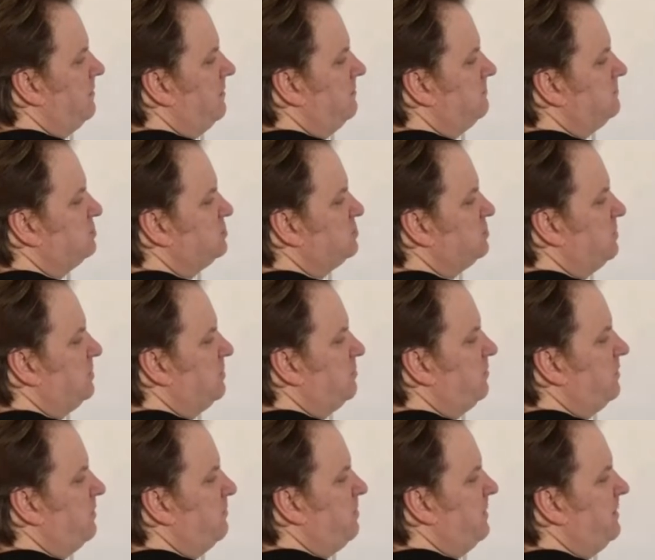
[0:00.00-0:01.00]
just showing you
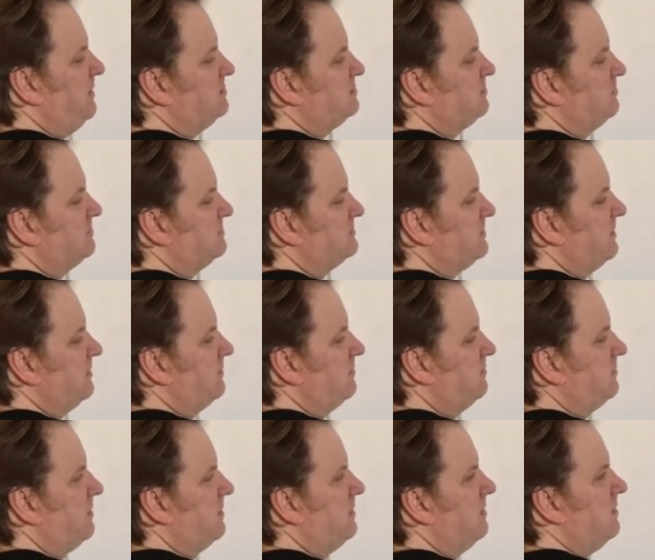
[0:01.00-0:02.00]
what the page looks like,
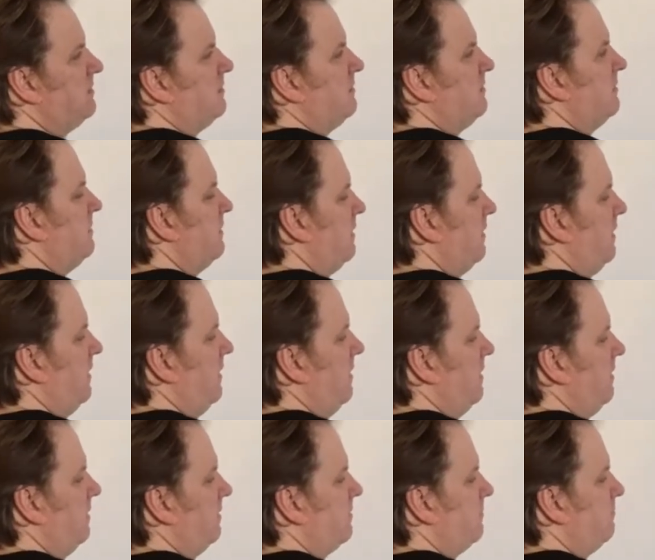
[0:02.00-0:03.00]
okay?
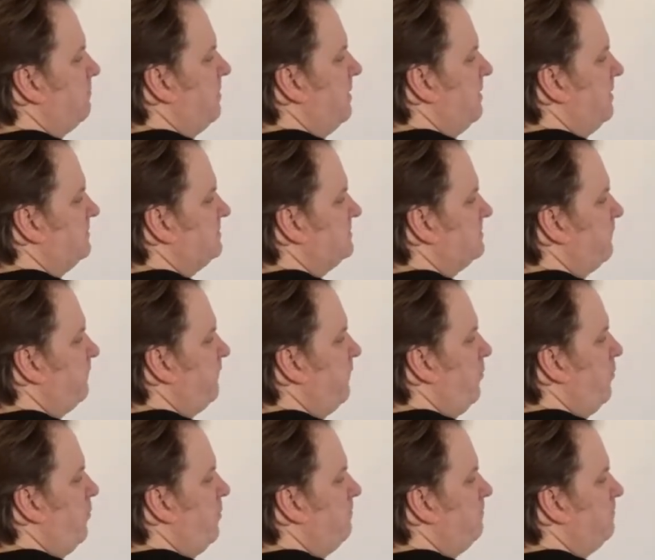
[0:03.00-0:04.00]
Uh, compliance
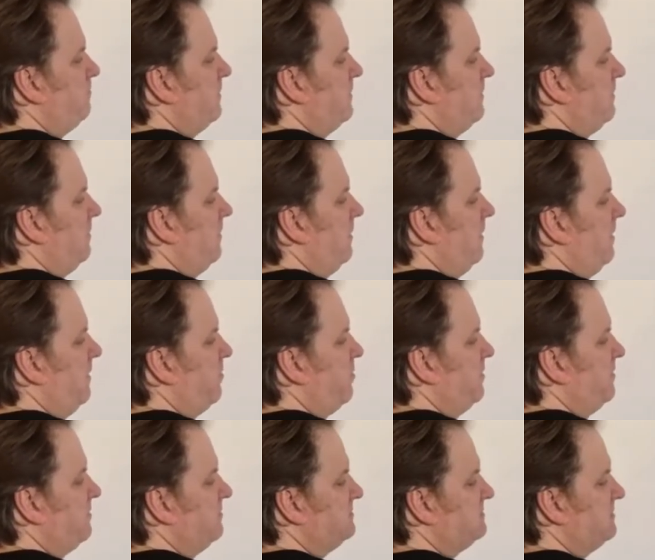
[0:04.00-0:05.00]
form, I
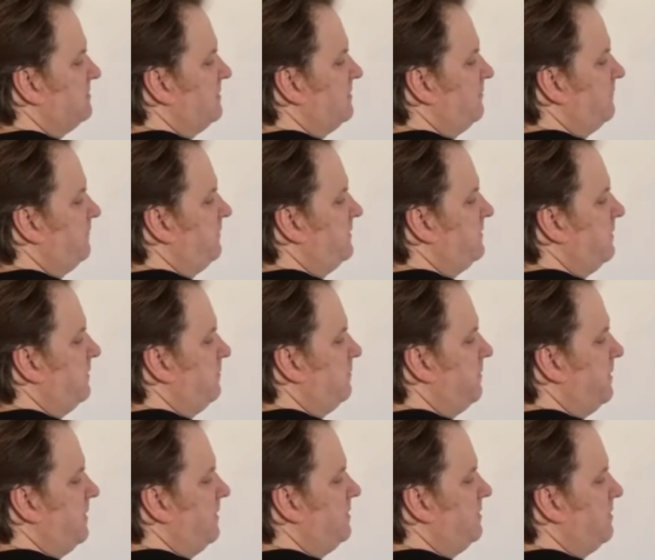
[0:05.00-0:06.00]
think there's a little video
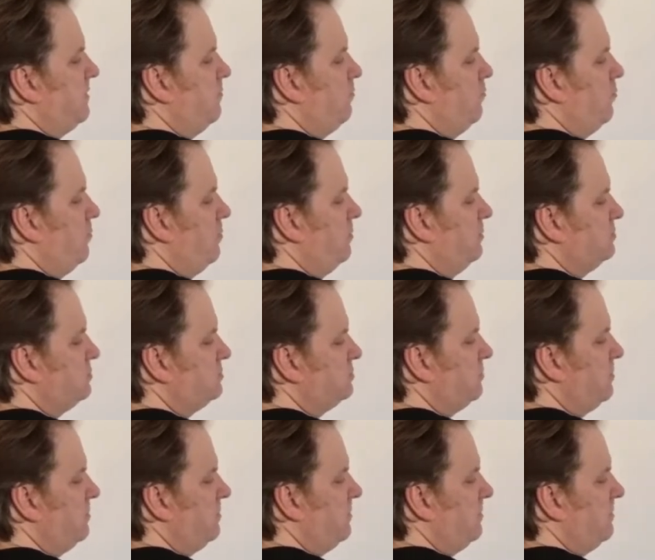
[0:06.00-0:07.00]
there you can watch,
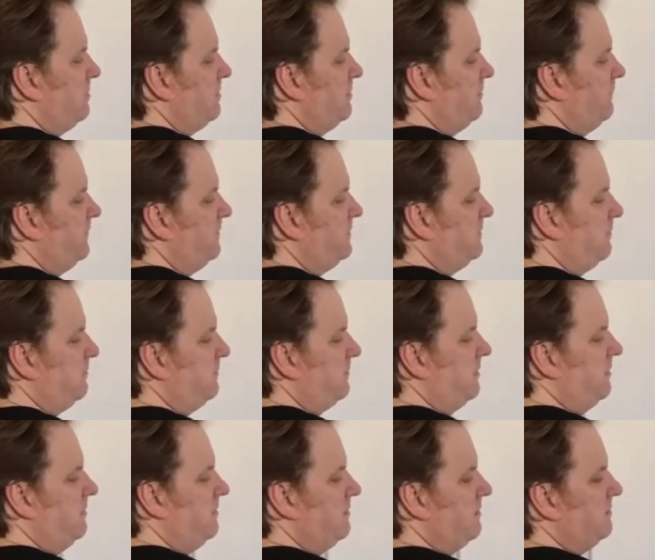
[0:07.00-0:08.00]
right? Little video
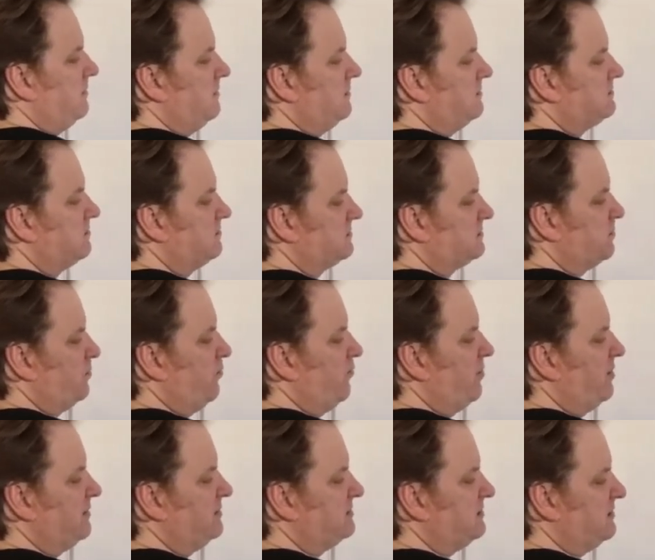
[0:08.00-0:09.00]
there. It's got some
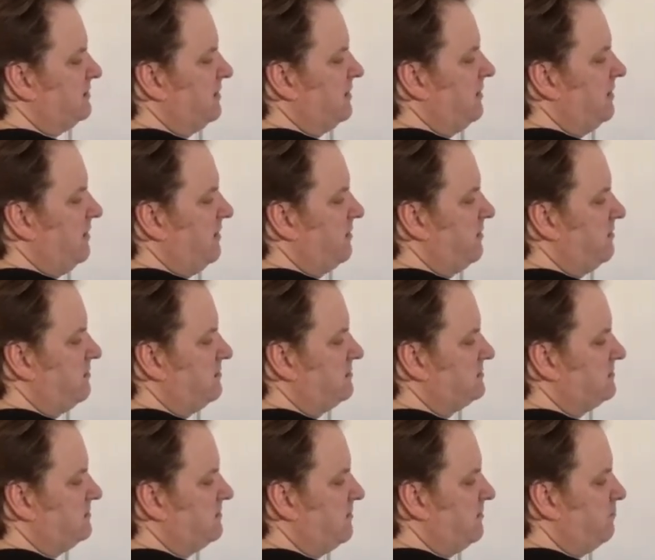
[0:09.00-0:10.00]
writing there. I think
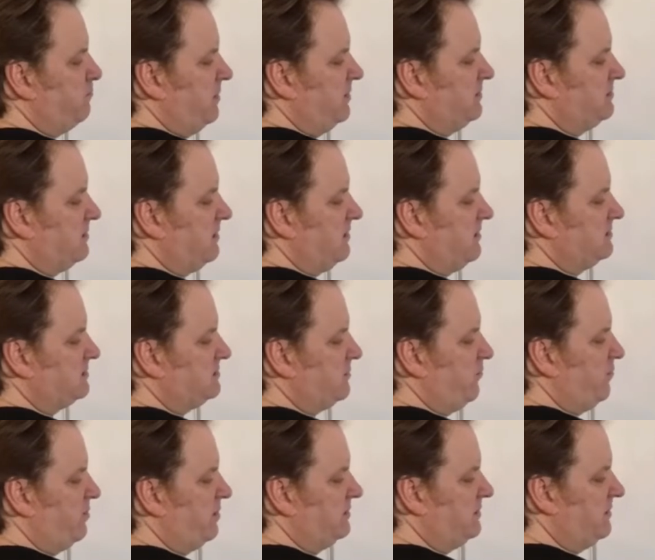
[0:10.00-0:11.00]
there's another picture there,
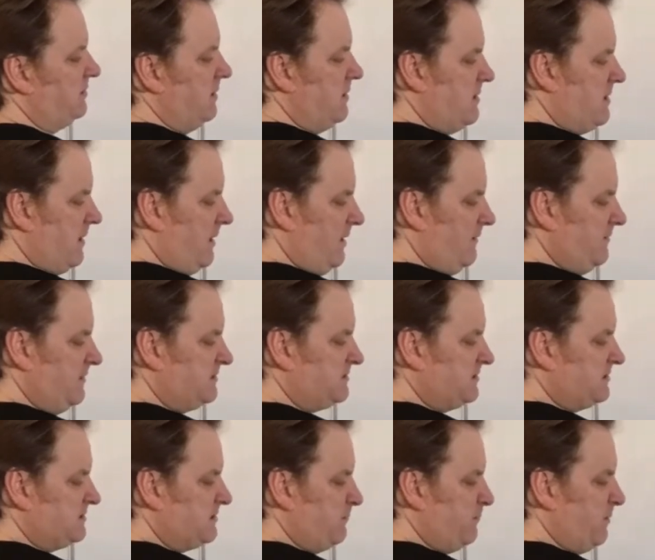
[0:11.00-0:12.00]
some writing. And this
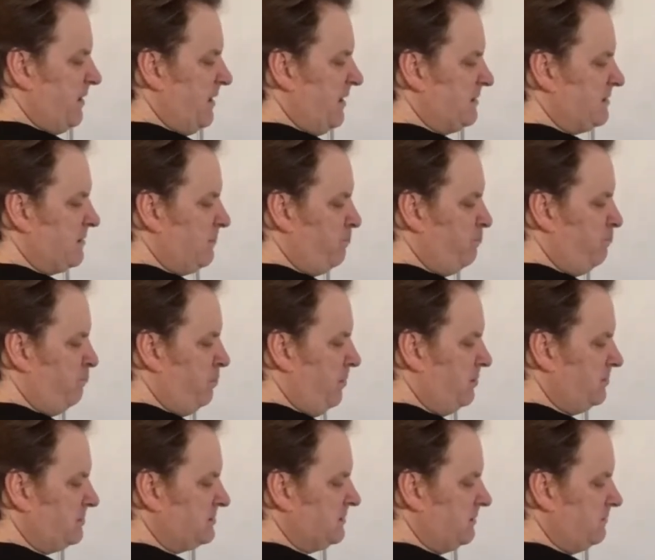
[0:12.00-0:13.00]
is the bit at the
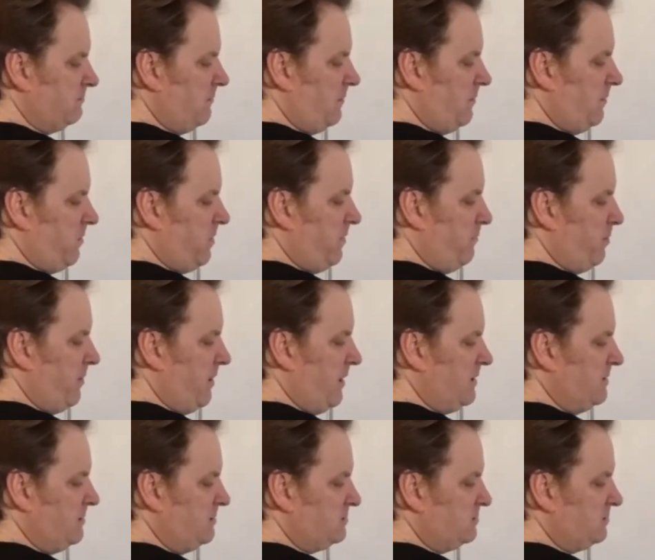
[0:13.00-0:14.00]
bottom of the
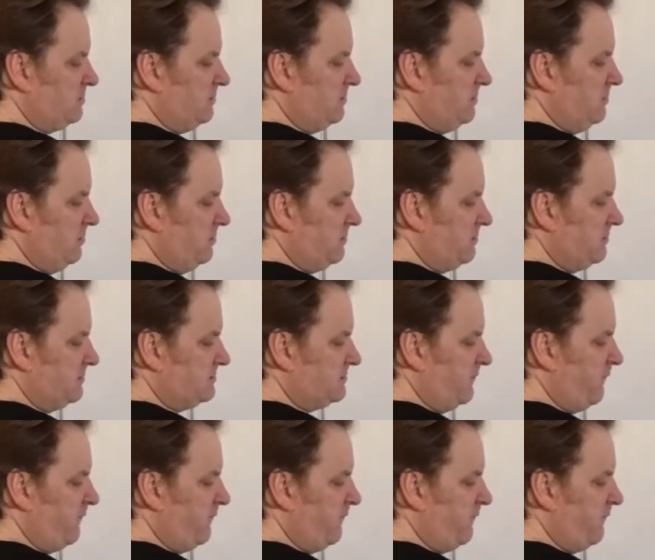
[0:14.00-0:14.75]
page, you know, there's a